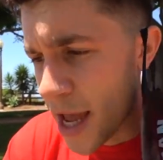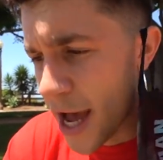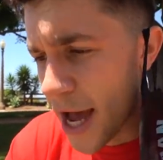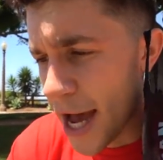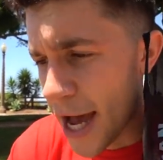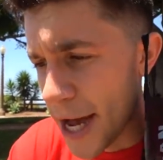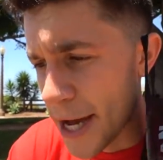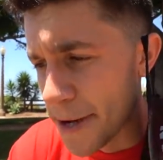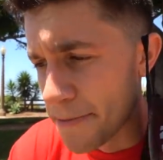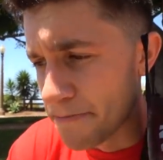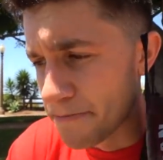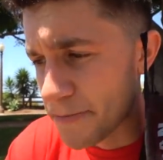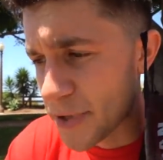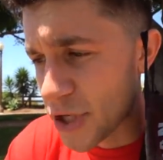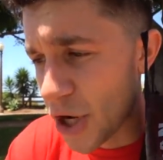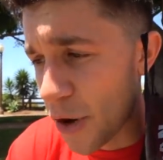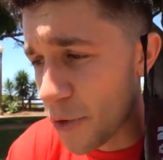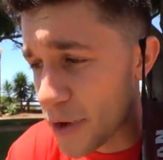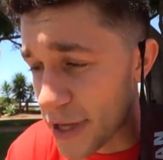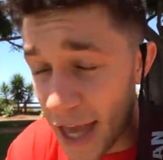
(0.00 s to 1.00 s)
Um,
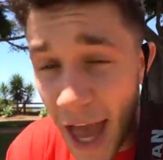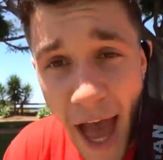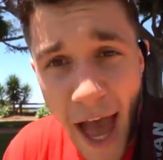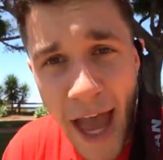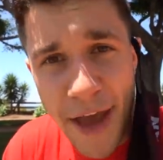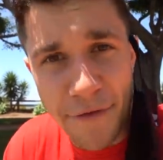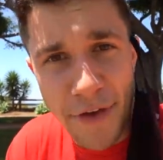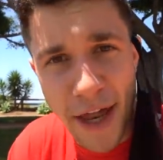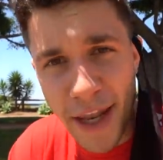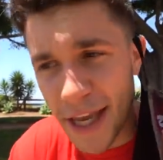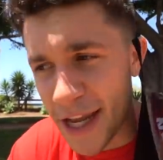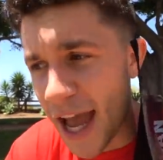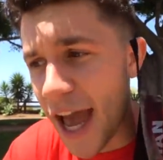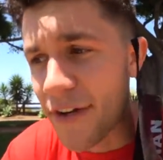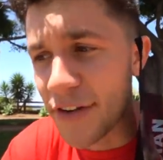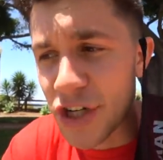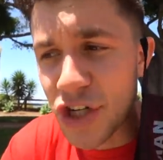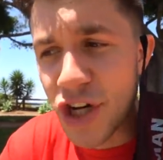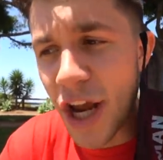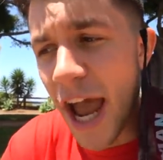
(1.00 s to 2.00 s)
so yeah, I've got like I
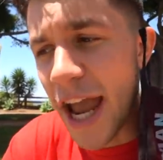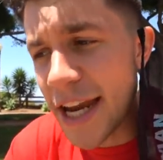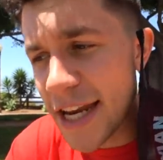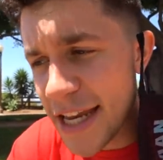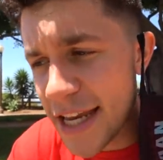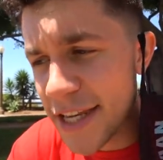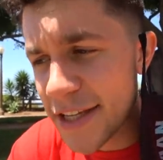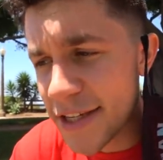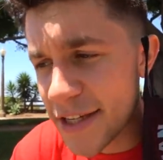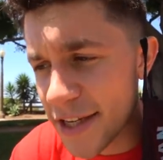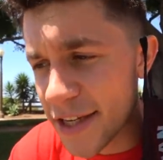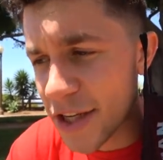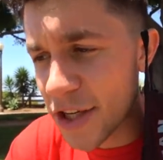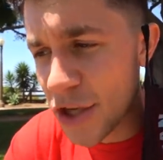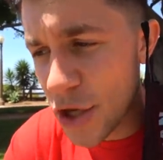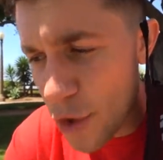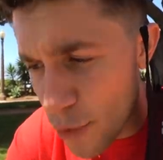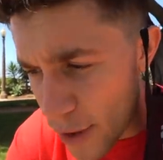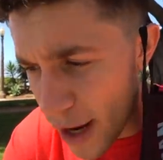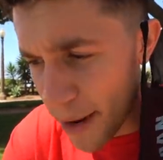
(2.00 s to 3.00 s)
have a Chinese
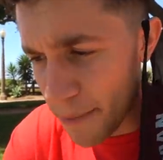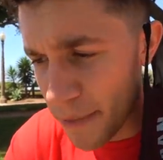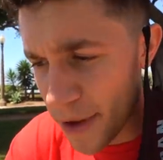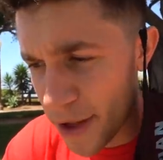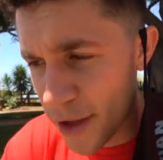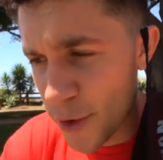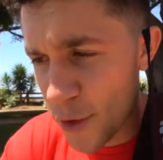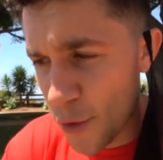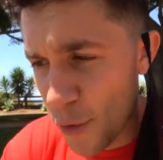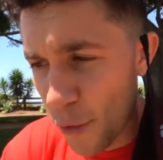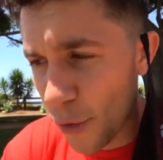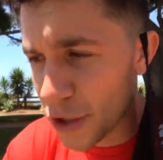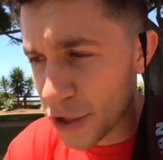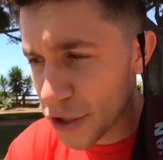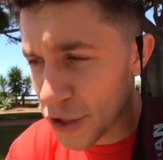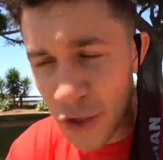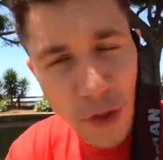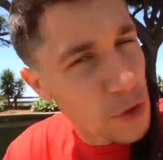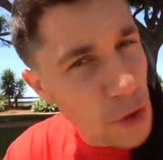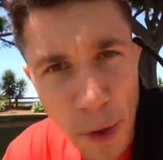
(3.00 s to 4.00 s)
Kyurem, which
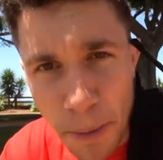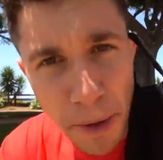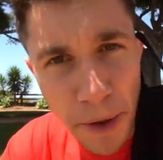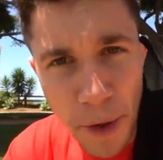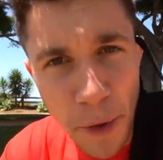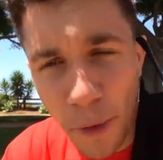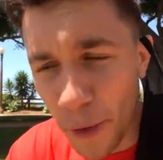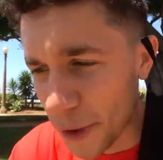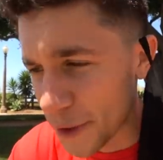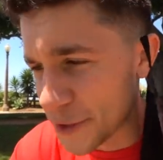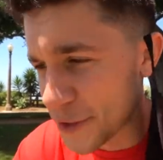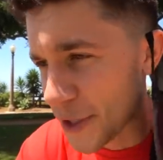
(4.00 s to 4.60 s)
is super cool.